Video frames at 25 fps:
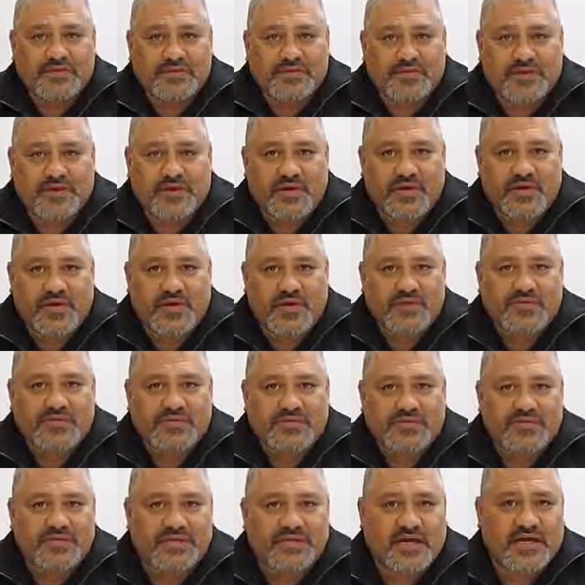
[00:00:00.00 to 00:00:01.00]
so I come
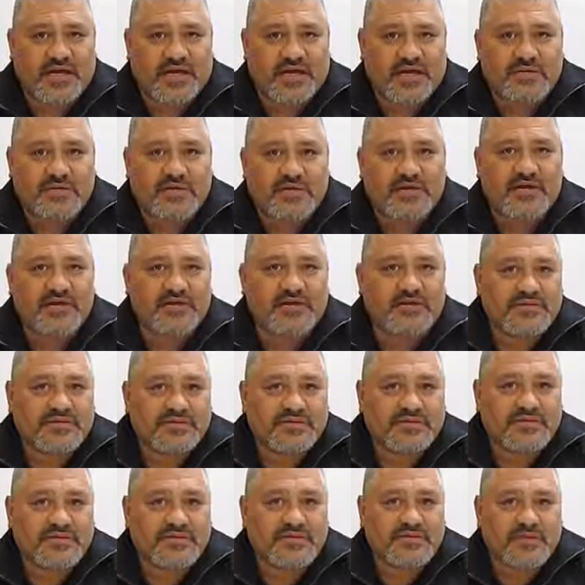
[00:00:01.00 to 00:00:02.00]
to Tāne Ora
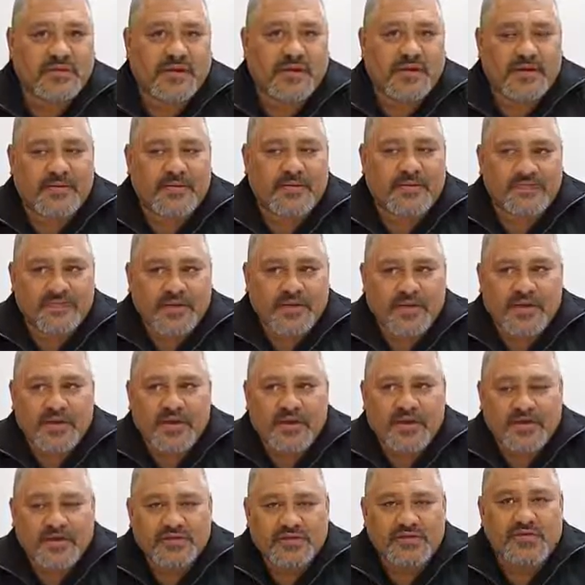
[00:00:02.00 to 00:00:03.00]

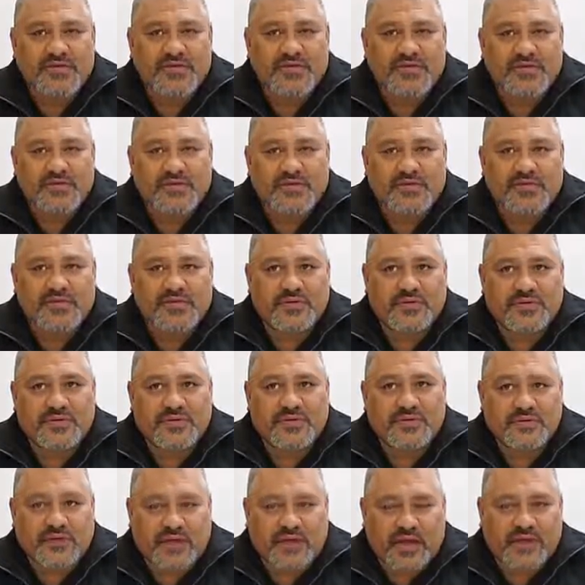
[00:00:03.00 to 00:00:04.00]
to
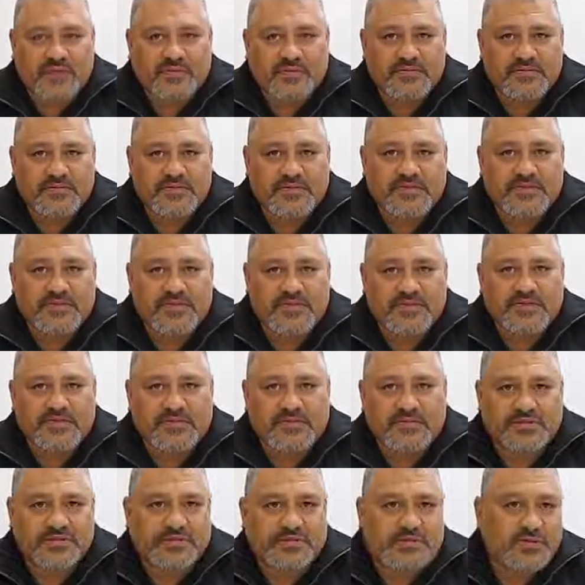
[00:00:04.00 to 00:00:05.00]
get
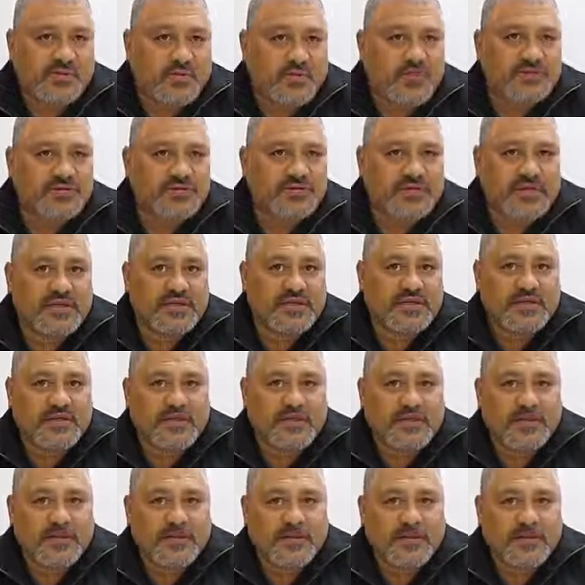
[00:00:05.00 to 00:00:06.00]
some support and
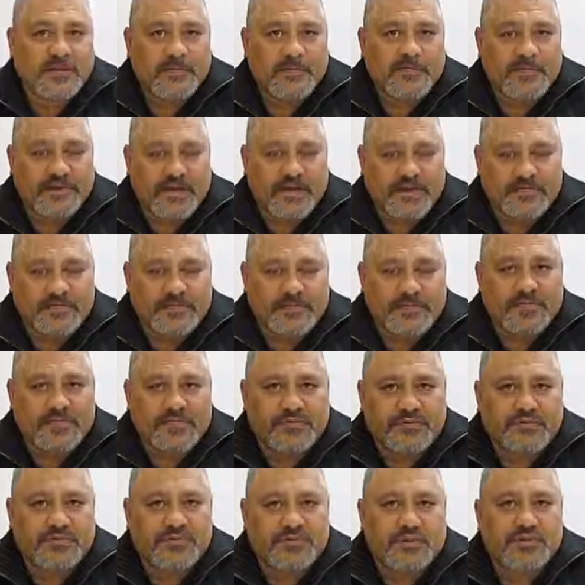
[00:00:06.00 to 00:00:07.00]
to have people
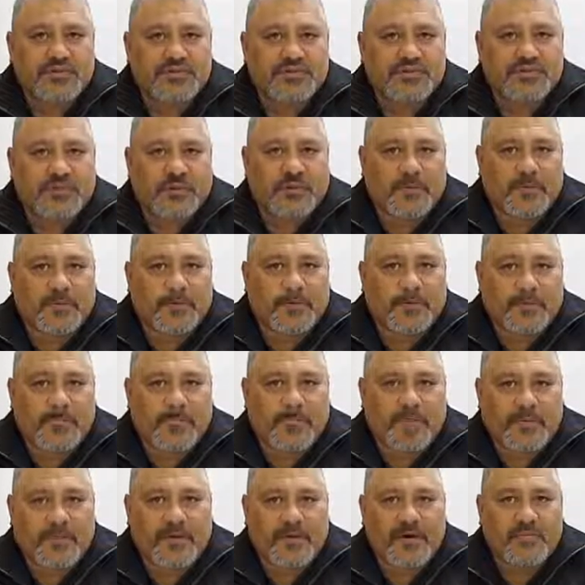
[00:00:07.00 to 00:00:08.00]
to talk to
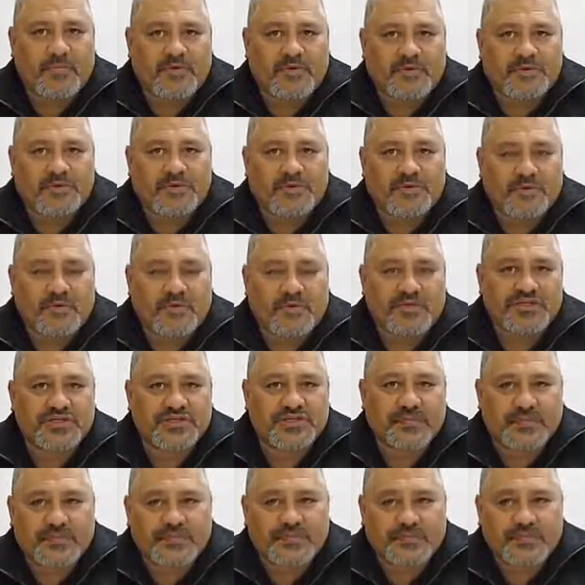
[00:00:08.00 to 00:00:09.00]
about my
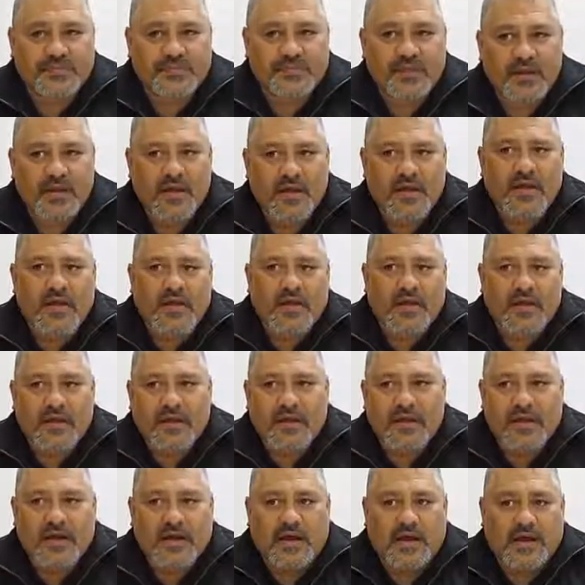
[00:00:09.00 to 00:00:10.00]
situation
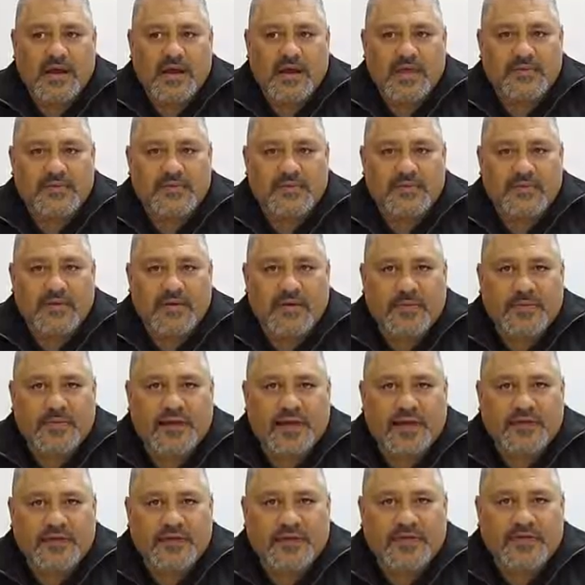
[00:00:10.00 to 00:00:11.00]
with my
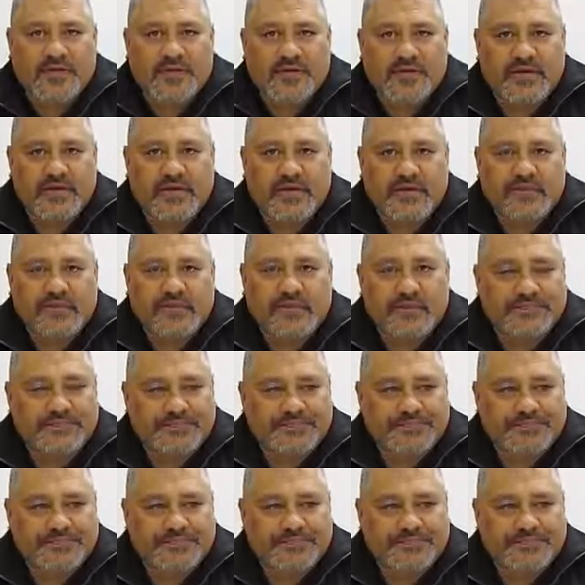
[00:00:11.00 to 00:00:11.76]
partner and kids.